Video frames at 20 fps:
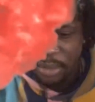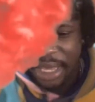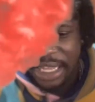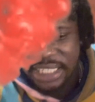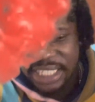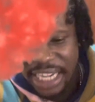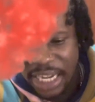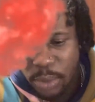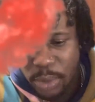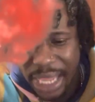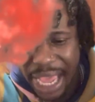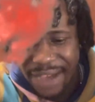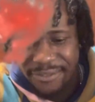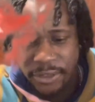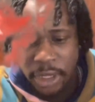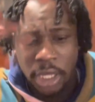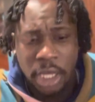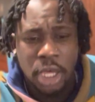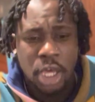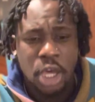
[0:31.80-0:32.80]
man. Today we have
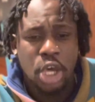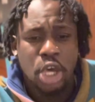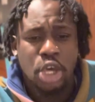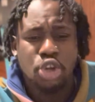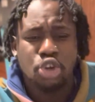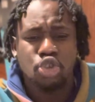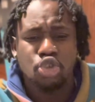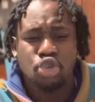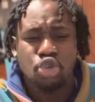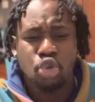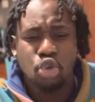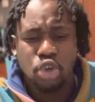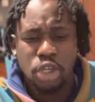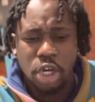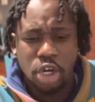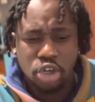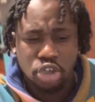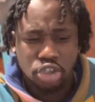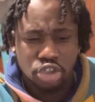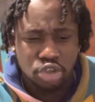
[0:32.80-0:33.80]
a New
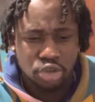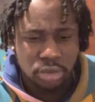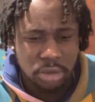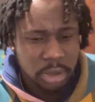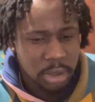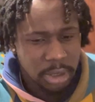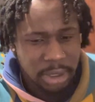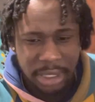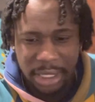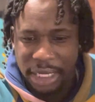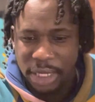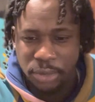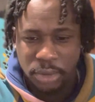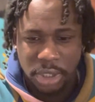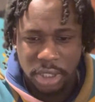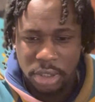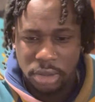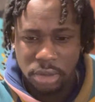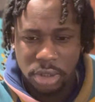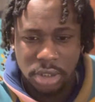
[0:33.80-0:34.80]
York. I hate when they
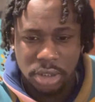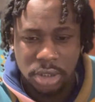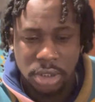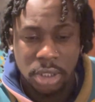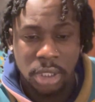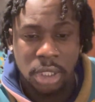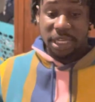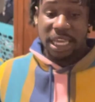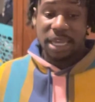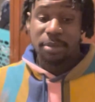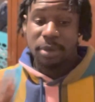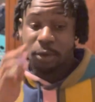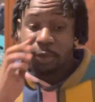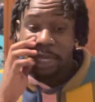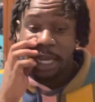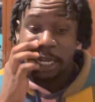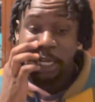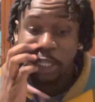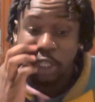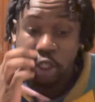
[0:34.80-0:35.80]
do this shit. Yeah, man, we
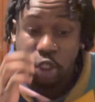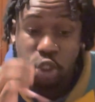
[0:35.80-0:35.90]
got a